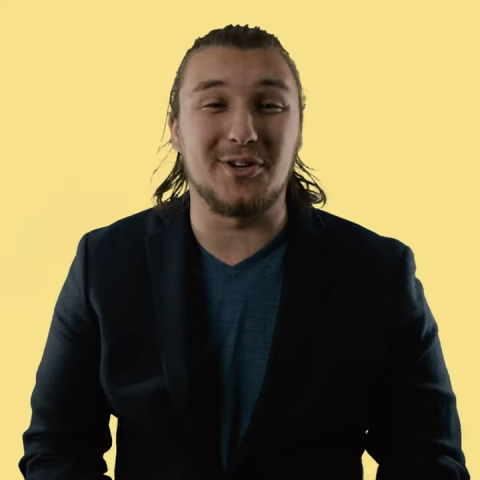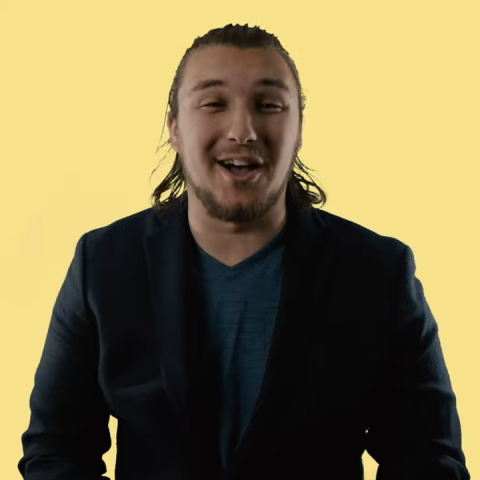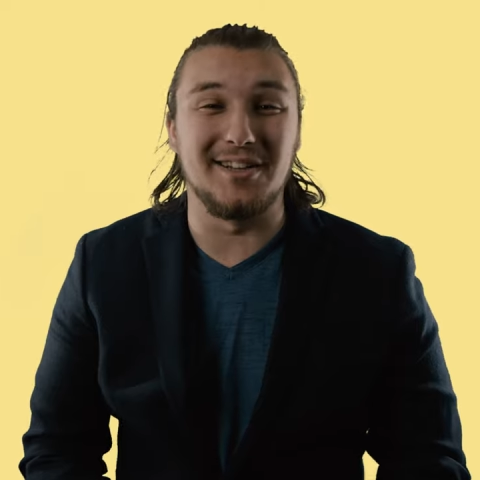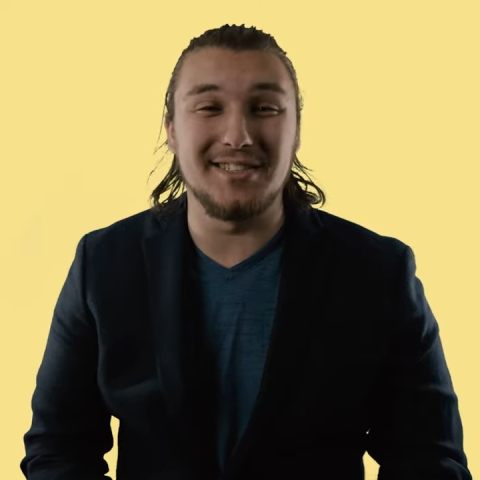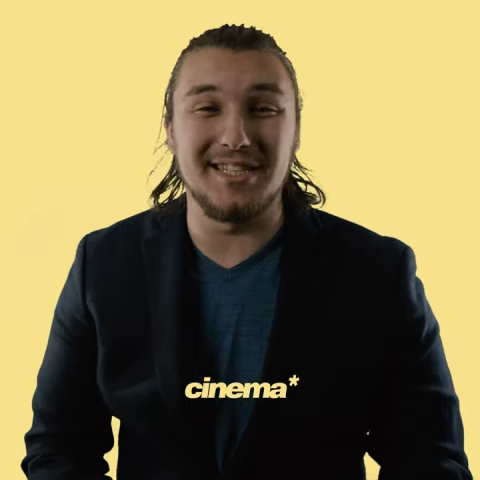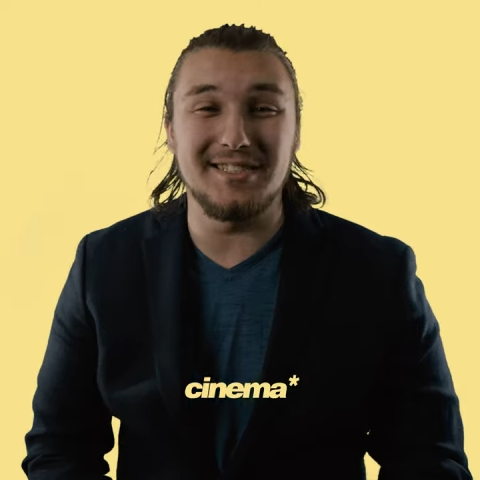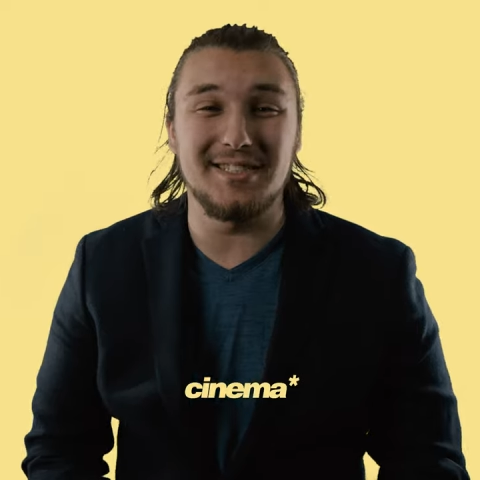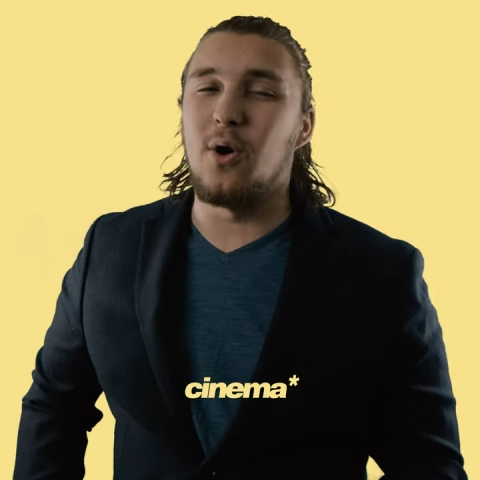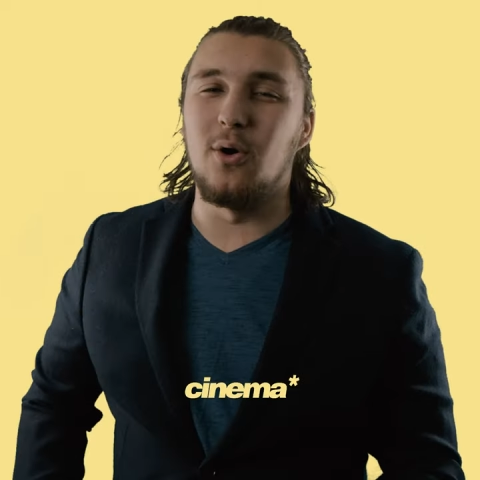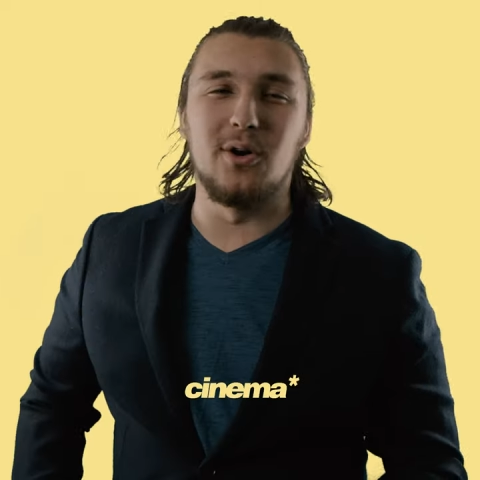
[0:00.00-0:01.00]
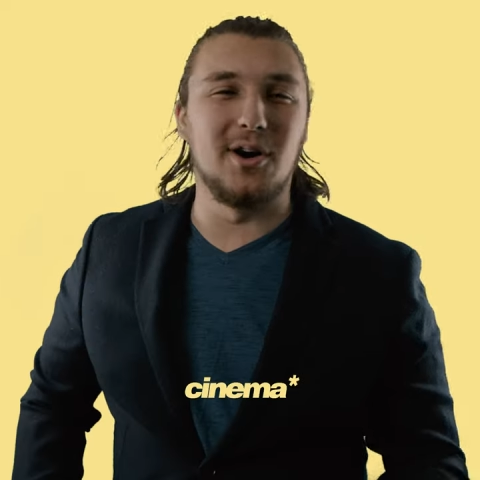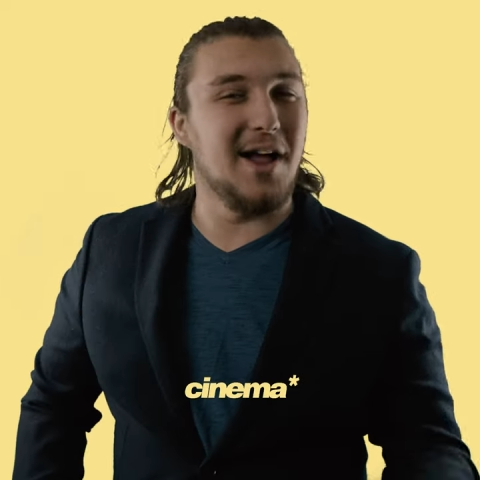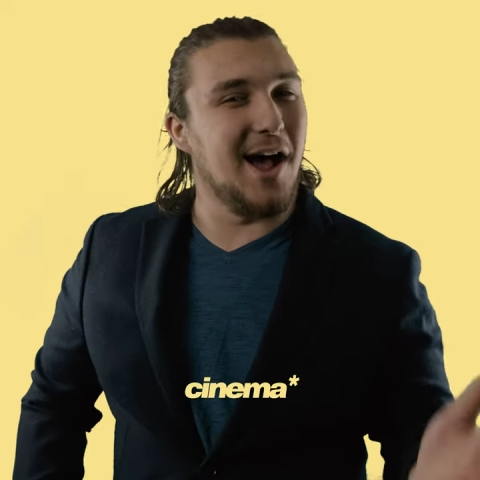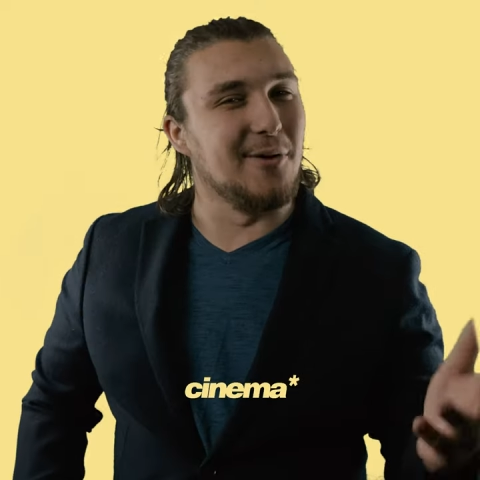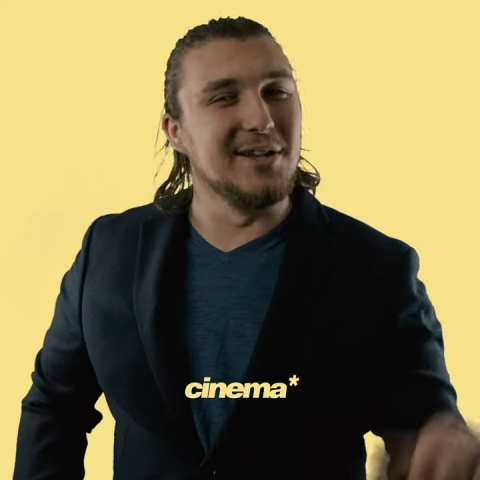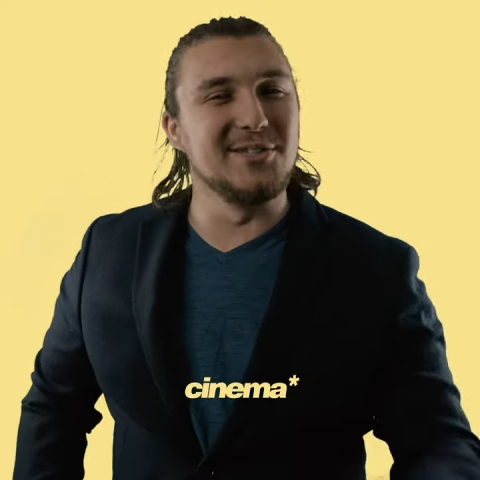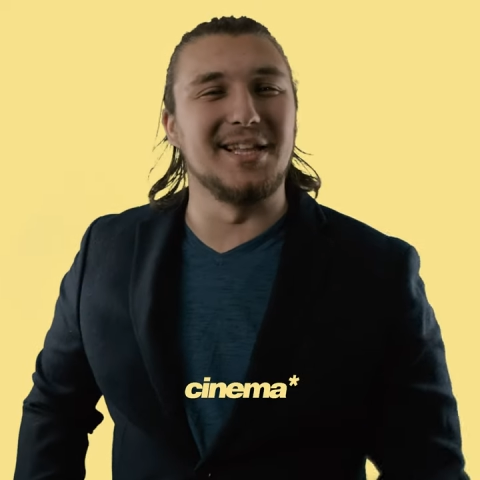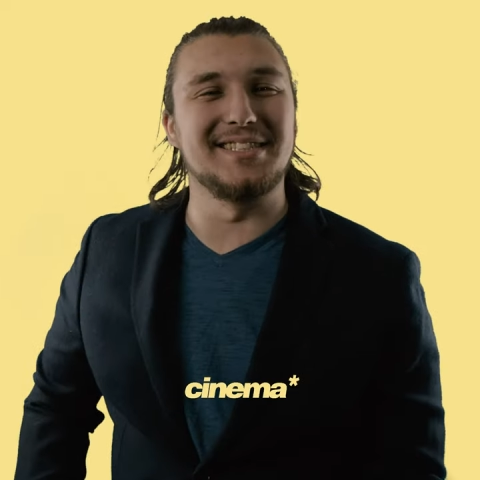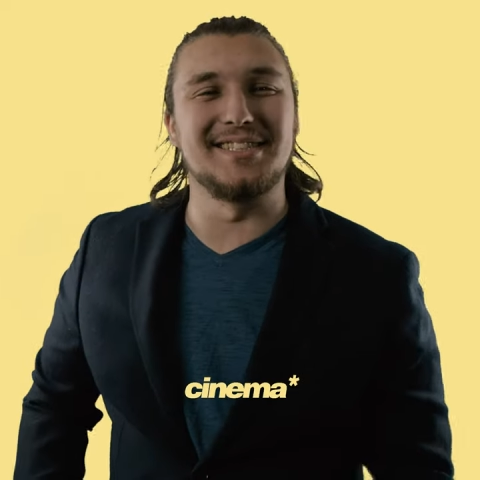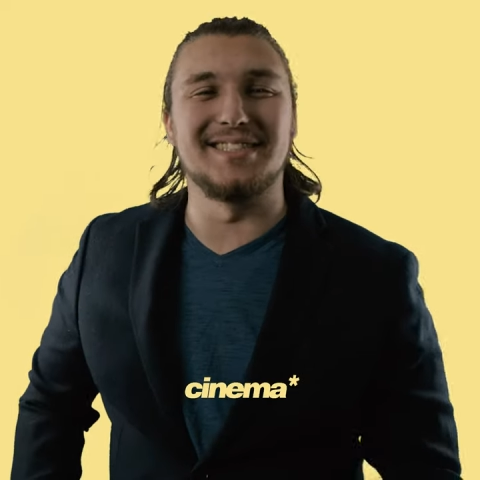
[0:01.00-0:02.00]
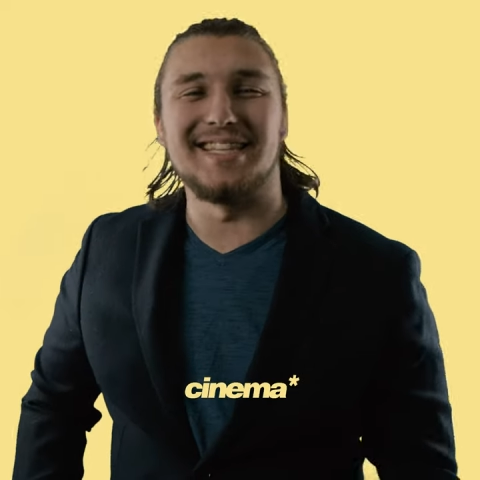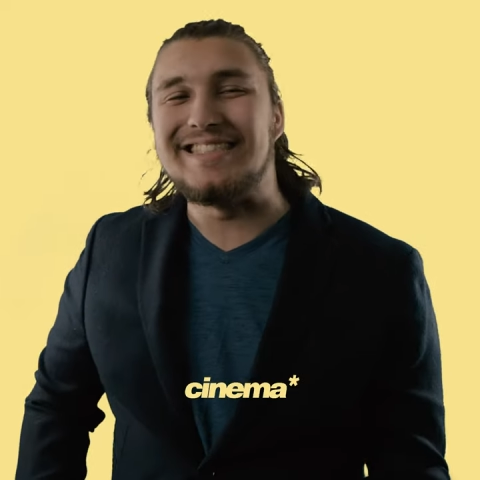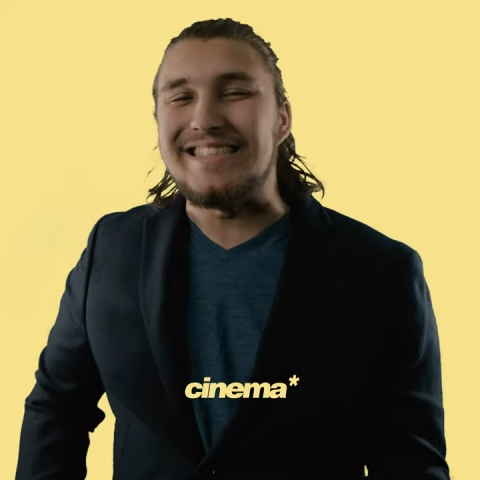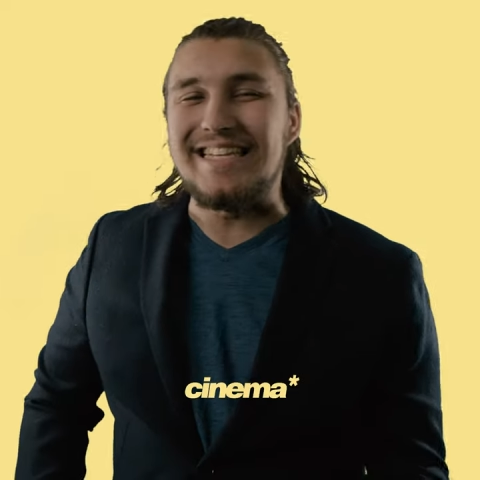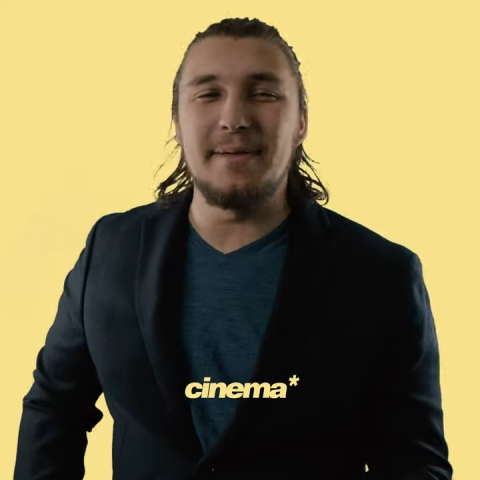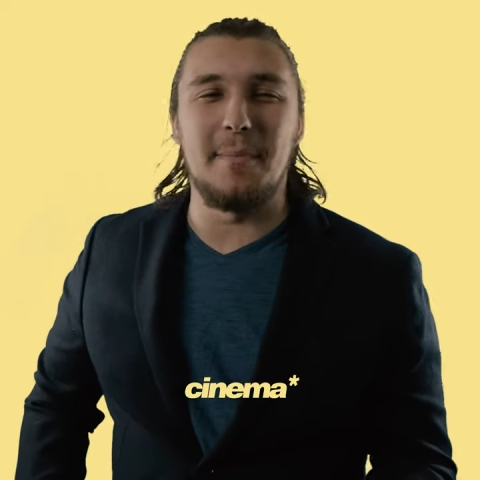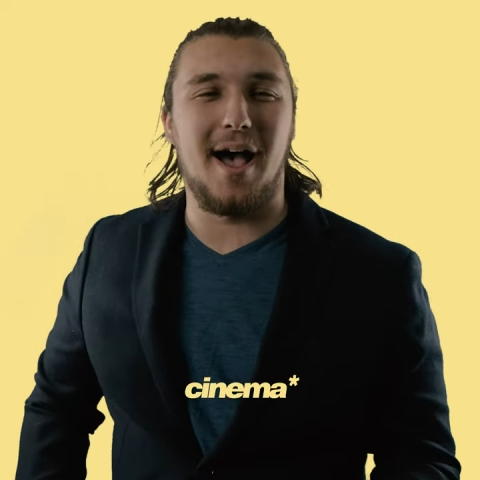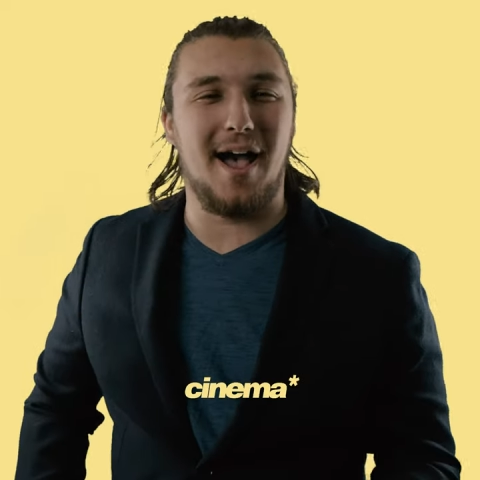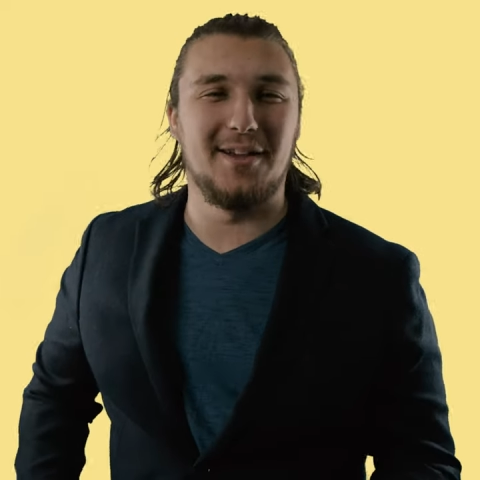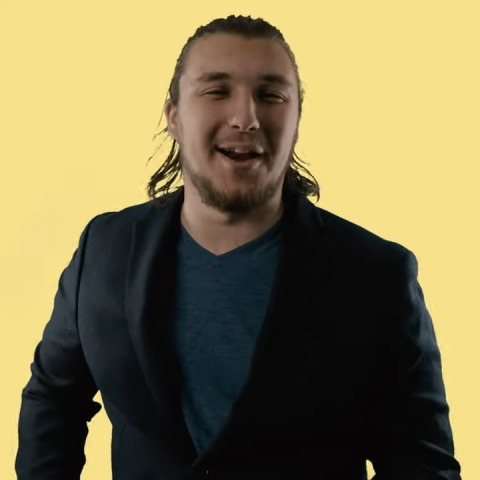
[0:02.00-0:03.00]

content, or how Renzo likes to say cinema.